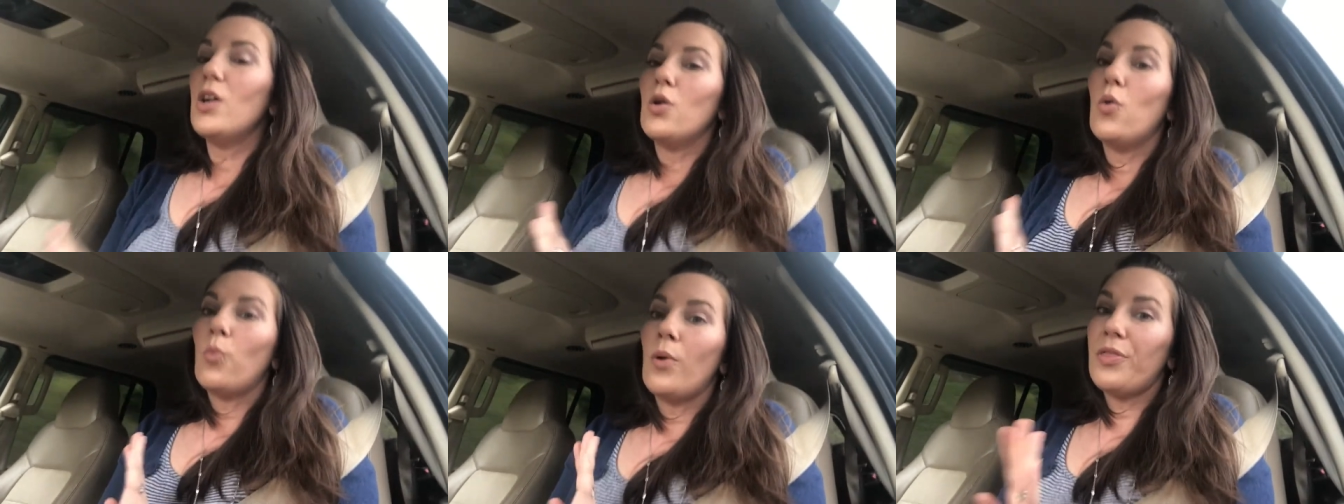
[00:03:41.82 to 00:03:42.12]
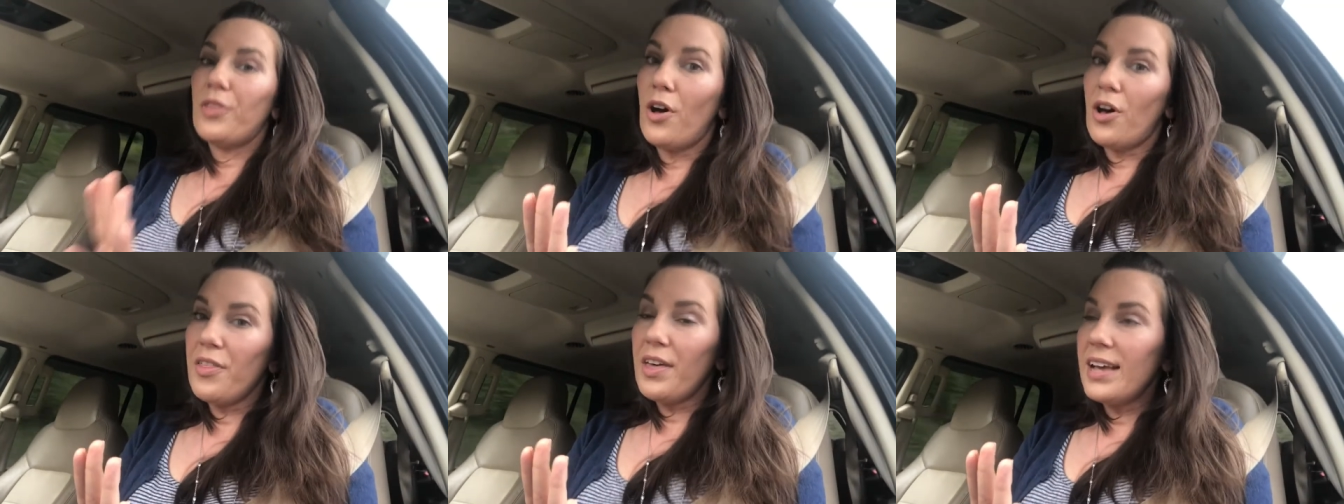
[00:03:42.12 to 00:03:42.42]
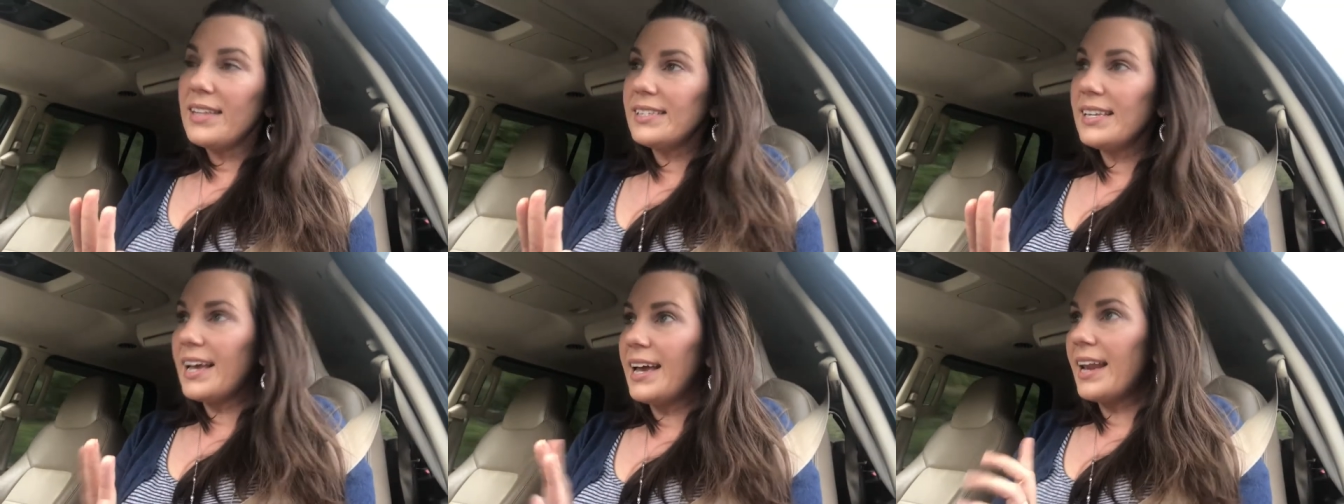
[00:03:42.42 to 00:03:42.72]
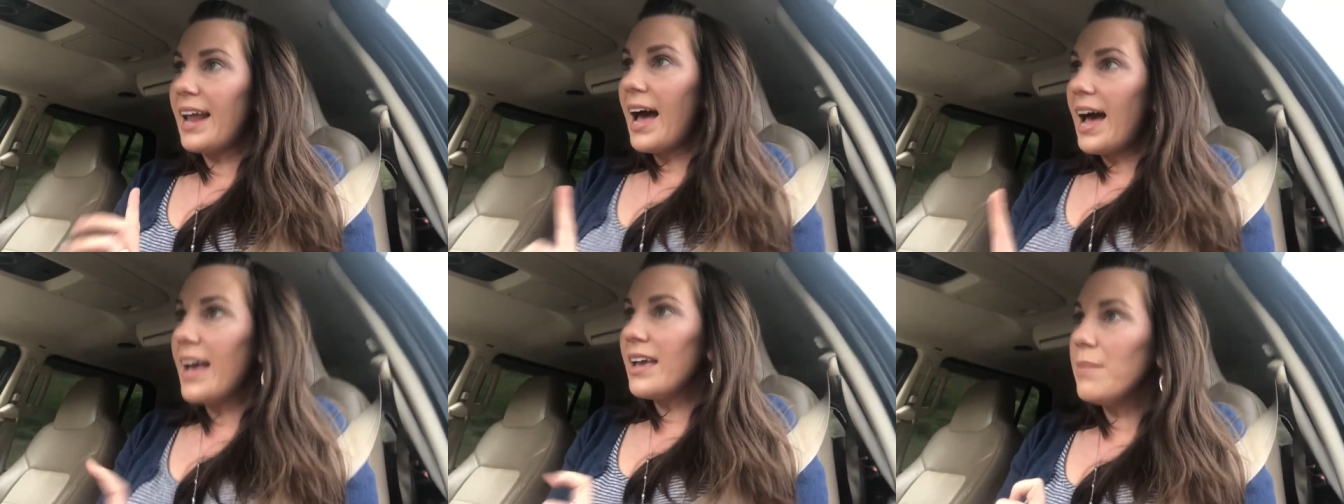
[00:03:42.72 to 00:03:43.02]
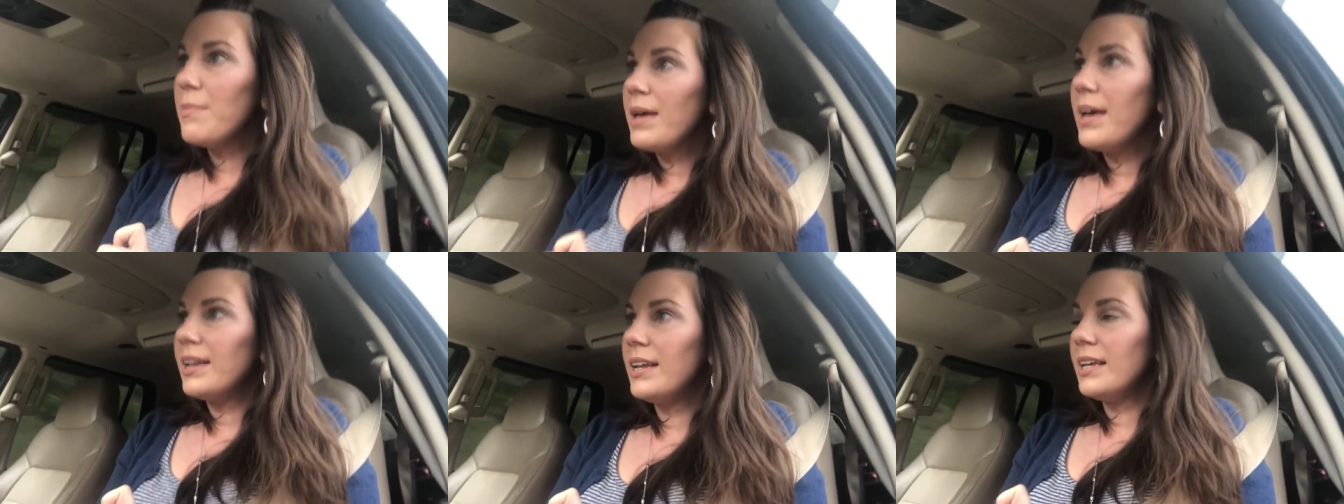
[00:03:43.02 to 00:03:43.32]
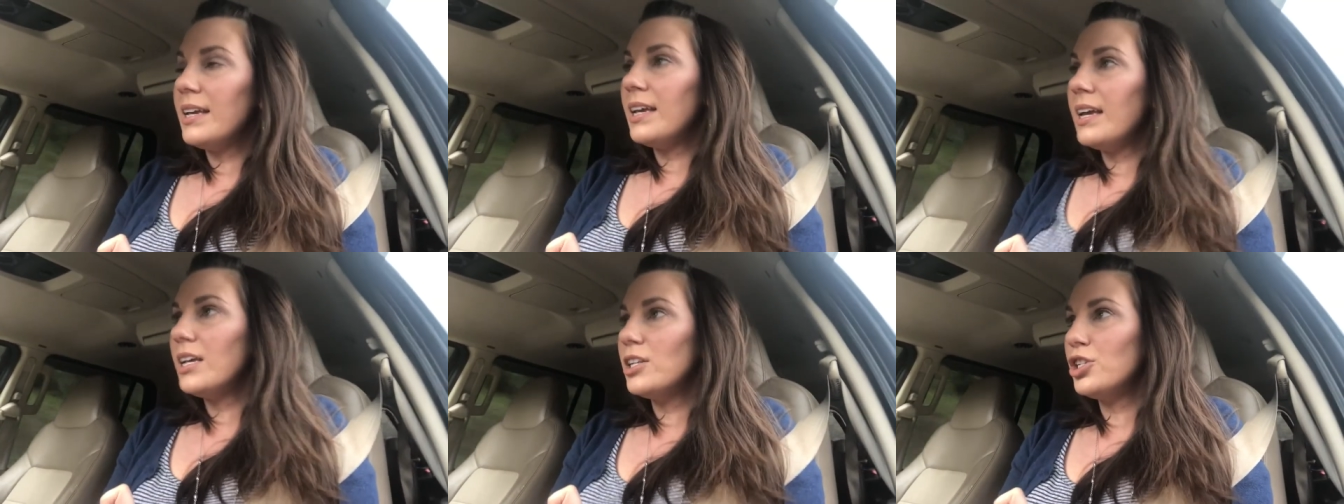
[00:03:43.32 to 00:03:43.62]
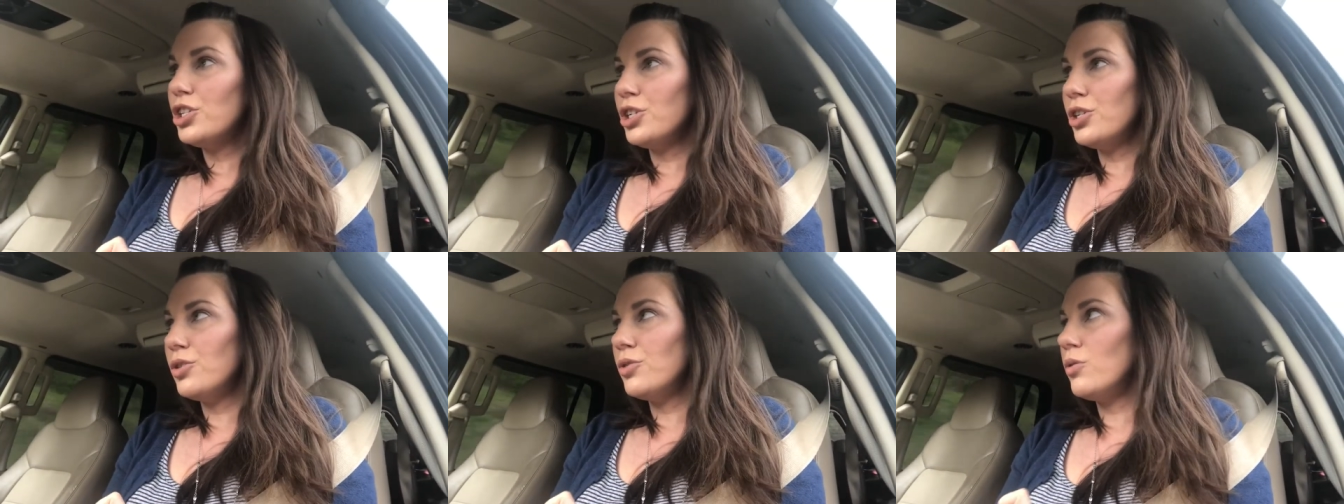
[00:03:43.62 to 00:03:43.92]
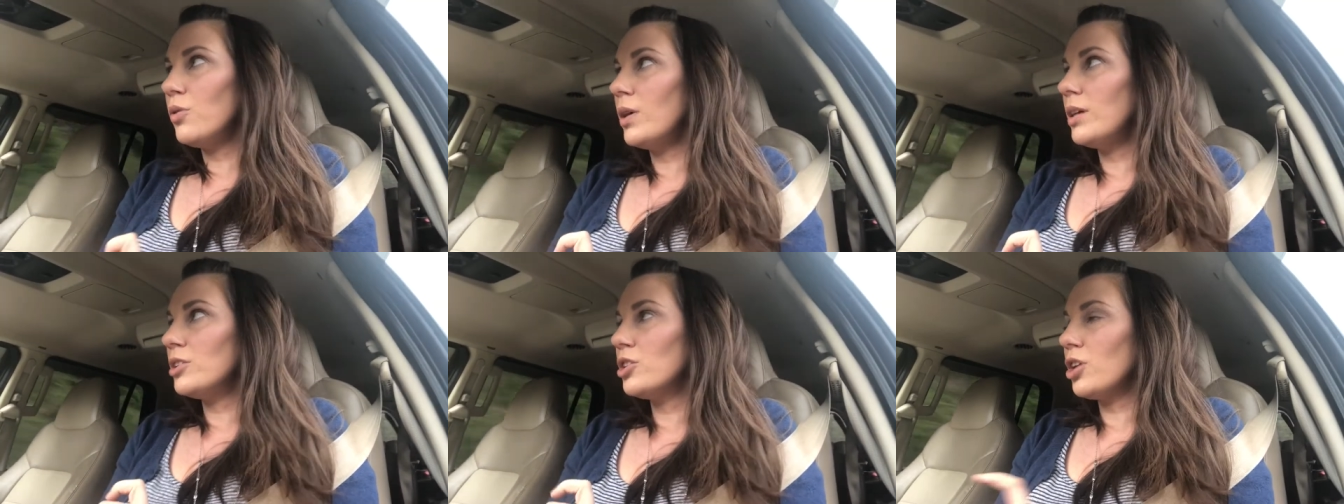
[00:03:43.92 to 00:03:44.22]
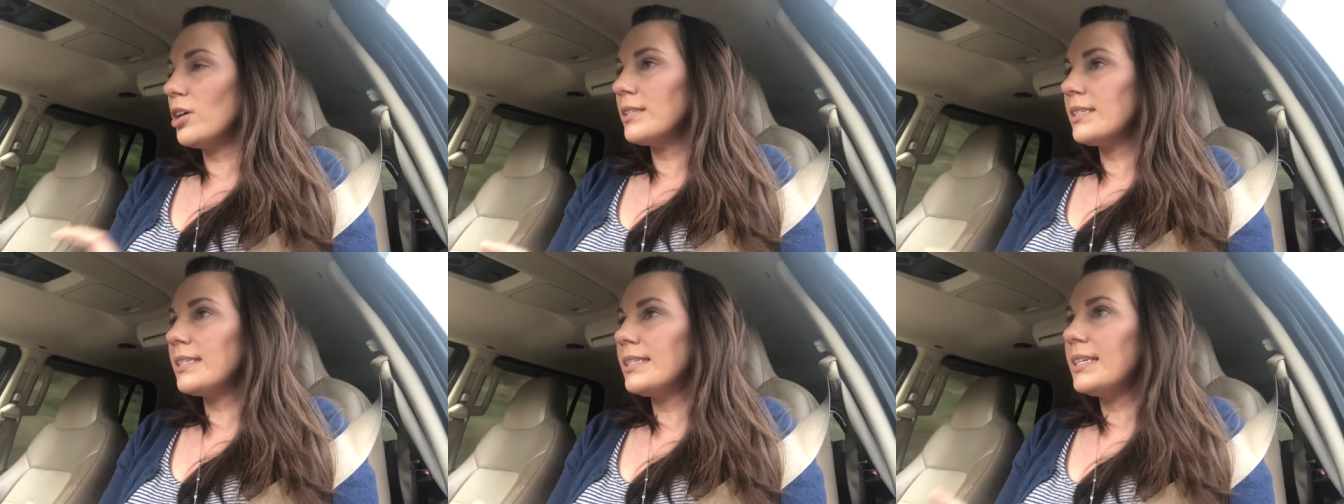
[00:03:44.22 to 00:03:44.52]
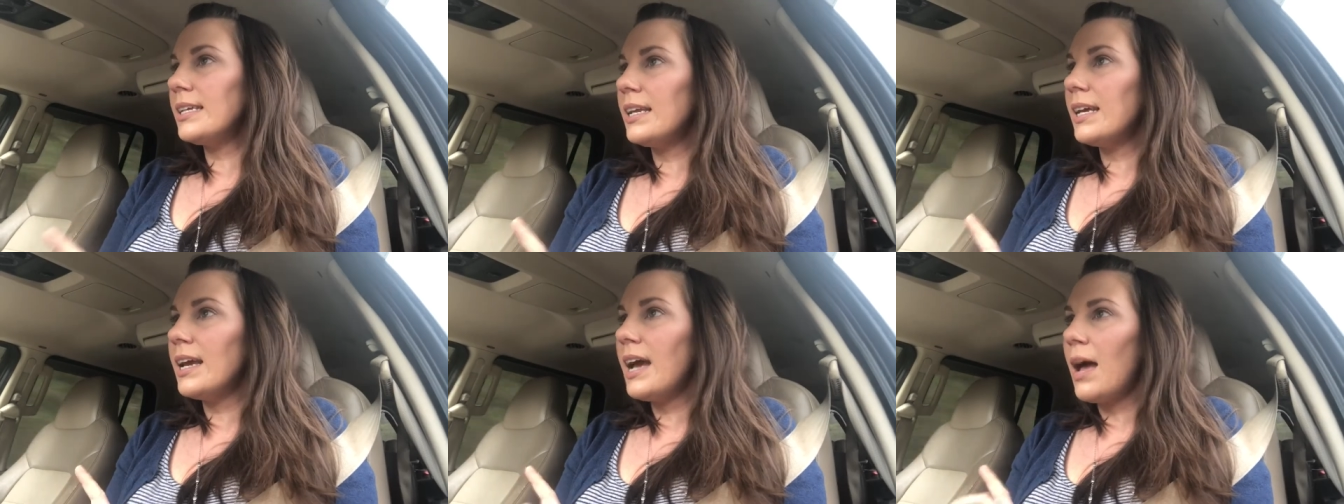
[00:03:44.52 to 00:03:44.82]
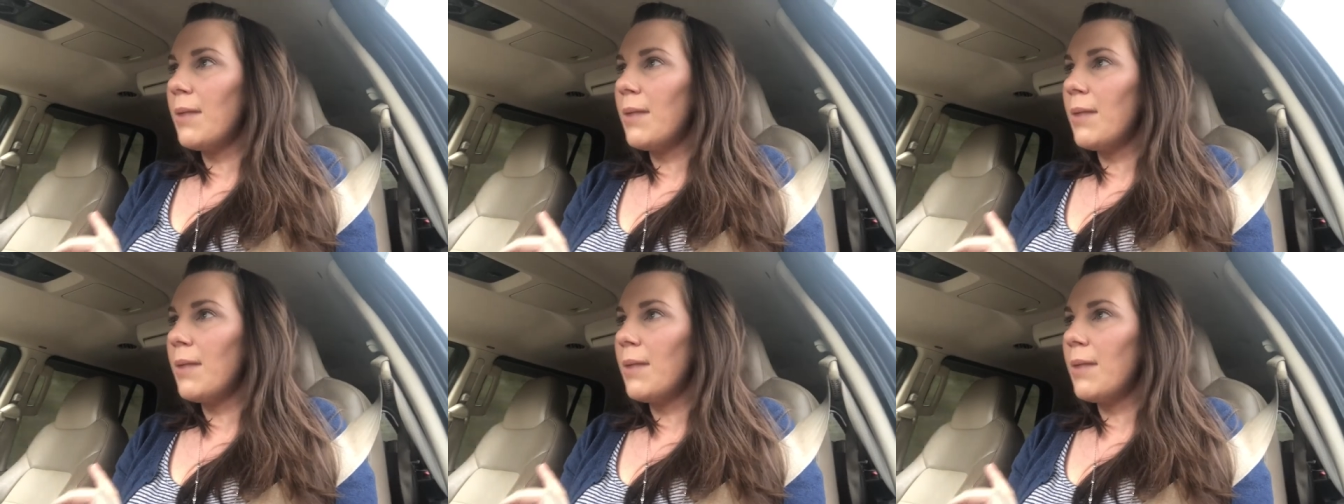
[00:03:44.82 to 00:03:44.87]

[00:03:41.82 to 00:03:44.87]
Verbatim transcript: With all that said, I am heading to Johnson City.